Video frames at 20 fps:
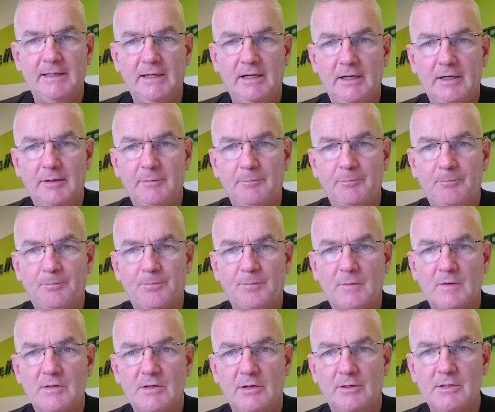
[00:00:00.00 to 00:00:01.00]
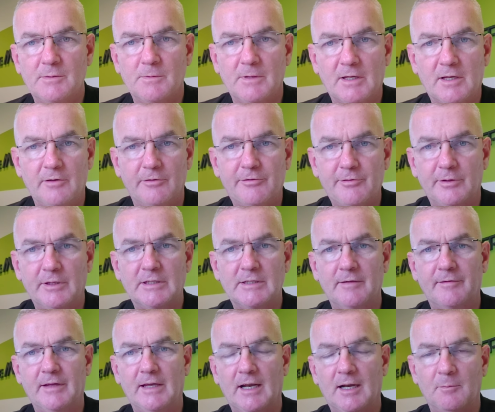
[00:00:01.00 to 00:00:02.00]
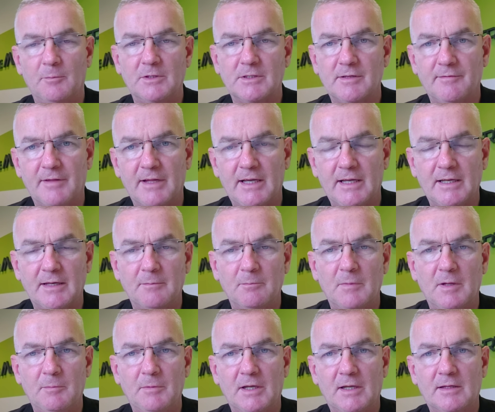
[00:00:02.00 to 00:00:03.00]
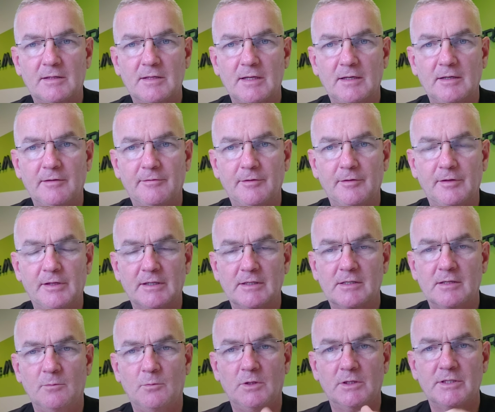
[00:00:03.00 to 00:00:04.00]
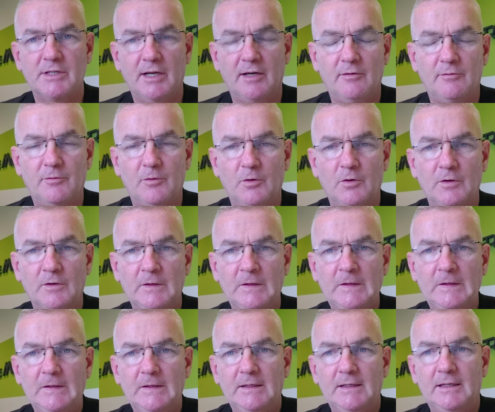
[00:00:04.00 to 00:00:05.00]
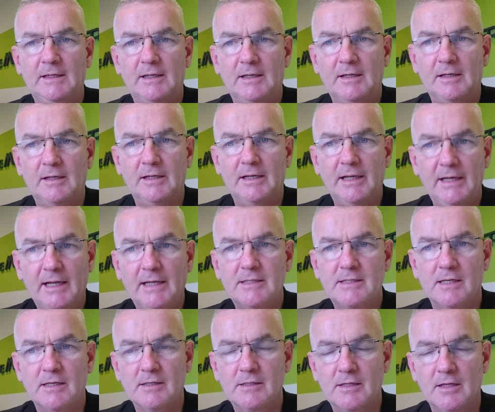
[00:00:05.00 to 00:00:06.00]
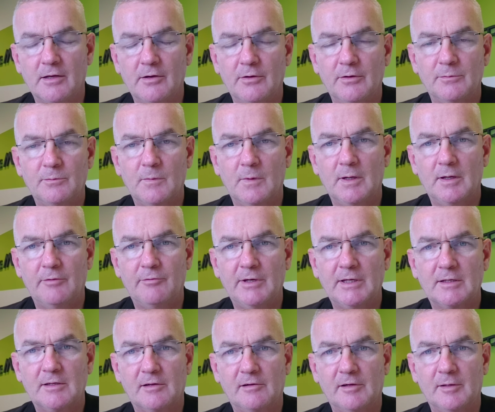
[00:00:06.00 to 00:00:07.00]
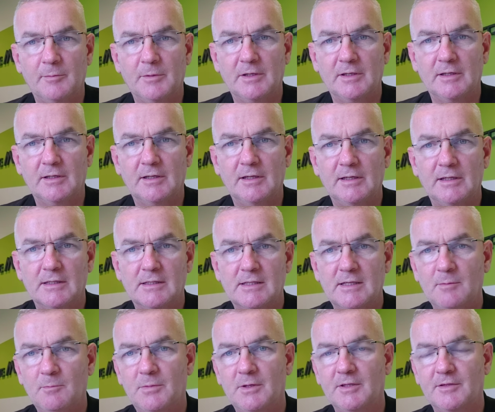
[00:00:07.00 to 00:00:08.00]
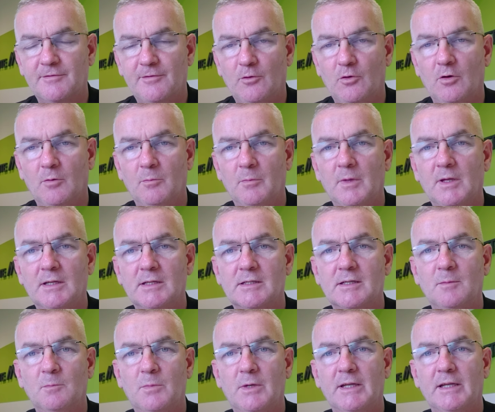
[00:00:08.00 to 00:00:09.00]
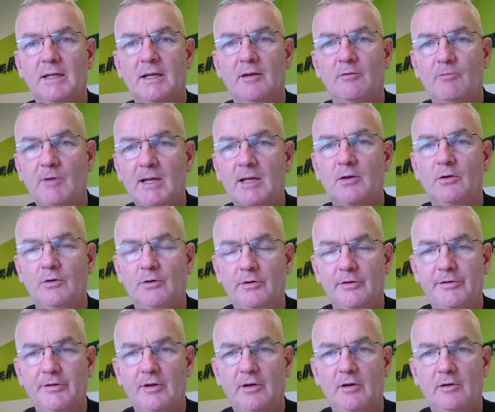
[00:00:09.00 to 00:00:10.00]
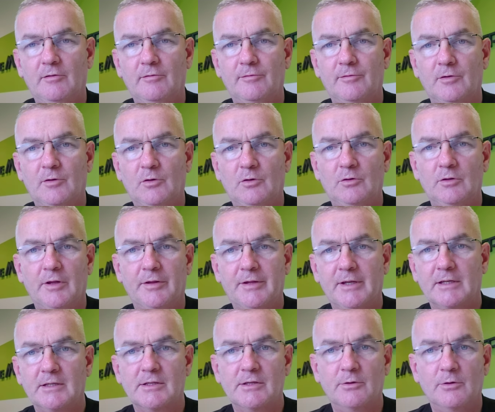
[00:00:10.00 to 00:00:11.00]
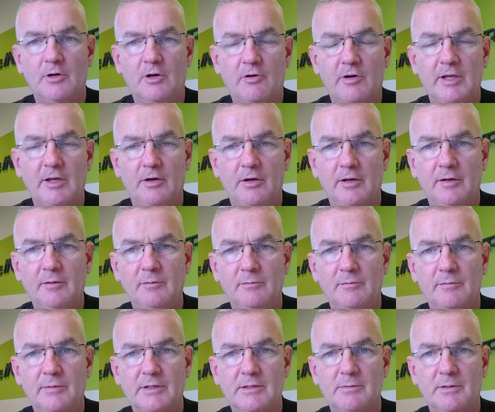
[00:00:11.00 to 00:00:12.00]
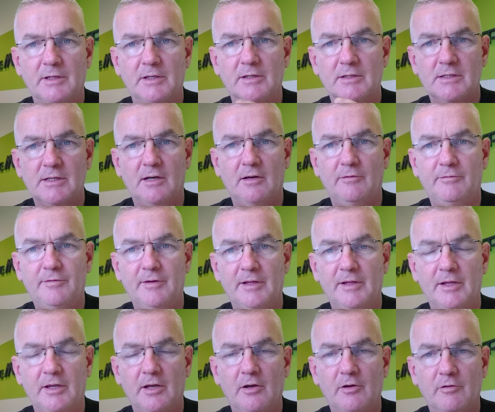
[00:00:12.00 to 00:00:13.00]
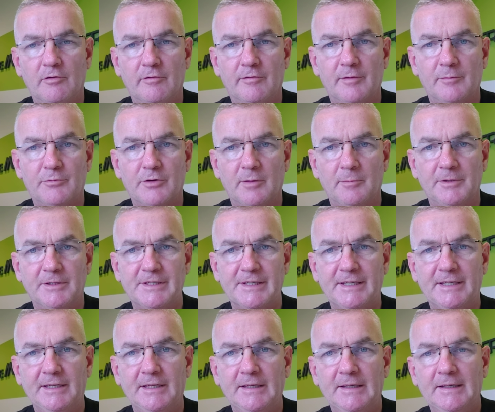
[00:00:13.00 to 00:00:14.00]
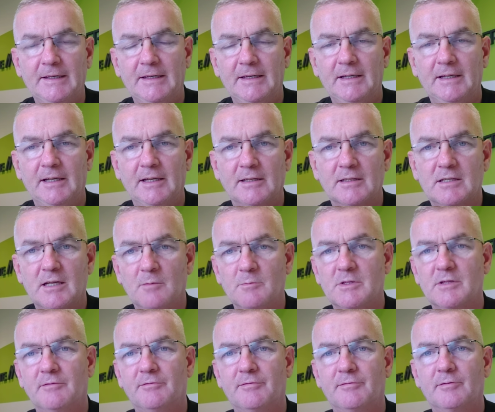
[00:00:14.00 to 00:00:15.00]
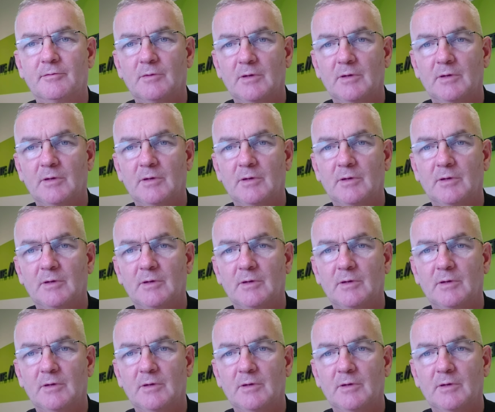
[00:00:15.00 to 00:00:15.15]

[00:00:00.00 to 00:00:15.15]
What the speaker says: So I just want to go through each of the elements of that and maybe tell you a few things to watch out for. In essence though, a rental agreement in its simplest form is simply a record of all the things you agree on between yourself and the owner of the property in terms of